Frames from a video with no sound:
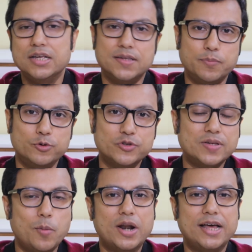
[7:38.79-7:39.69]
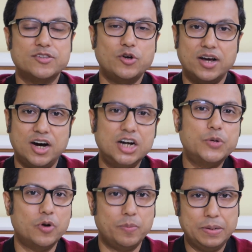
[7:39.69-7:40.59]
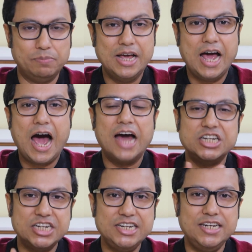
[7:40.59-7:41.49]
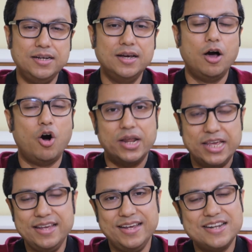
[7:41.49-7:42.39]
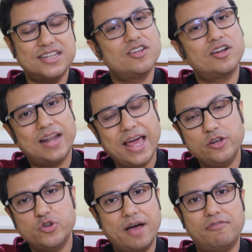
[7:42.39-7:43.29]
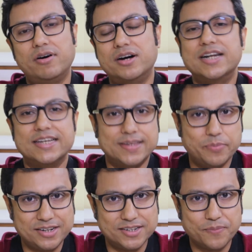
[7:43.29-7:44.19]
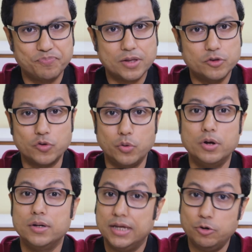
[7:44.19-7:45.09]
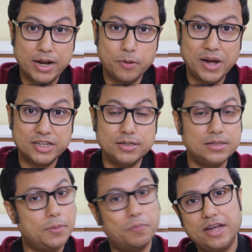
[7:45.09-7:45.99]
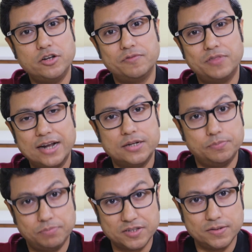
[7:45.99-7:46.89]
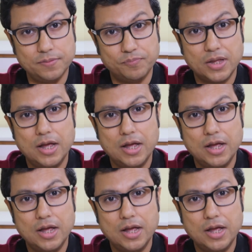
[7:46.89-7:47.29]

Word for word: Suppose someone has got heart problem and she or he does not like to have heart examined. So you can imagine the plight of that person.